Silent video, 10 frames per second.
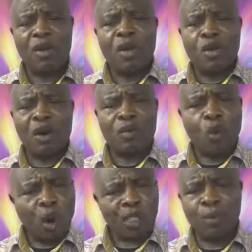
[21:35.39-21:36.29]
You have
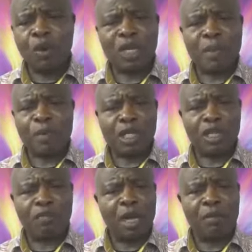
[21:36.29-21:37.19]
washed me with a precious
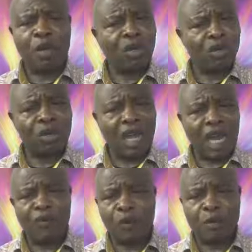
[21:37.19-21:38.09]
blood because you
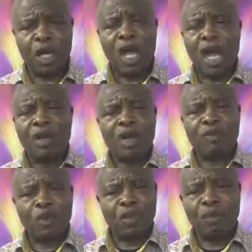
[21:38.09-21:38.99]
died for me and you have
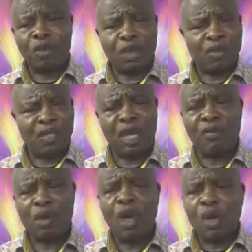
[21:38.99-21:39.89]
chosen me to serve you.